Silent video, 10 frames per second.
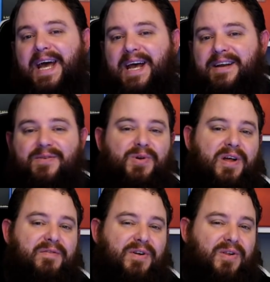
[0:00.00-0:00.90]
and it will
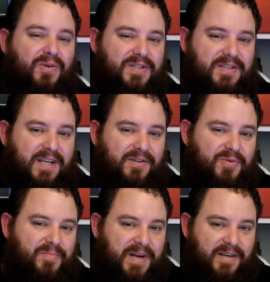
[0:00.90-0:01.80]
overclock just that little
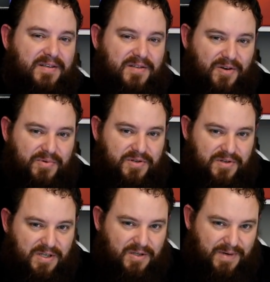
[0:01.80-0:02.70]
bit better because it's not
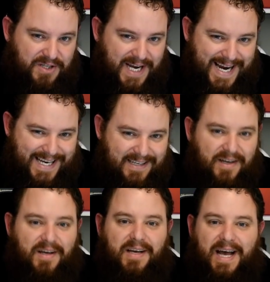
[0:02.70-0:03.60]
producing as much heat,
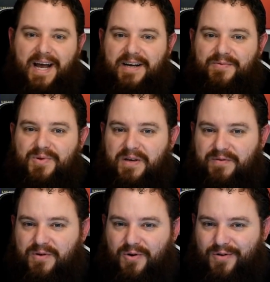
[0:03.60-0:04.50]
and it will give
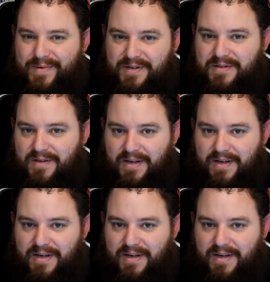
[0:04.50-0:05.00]
you almost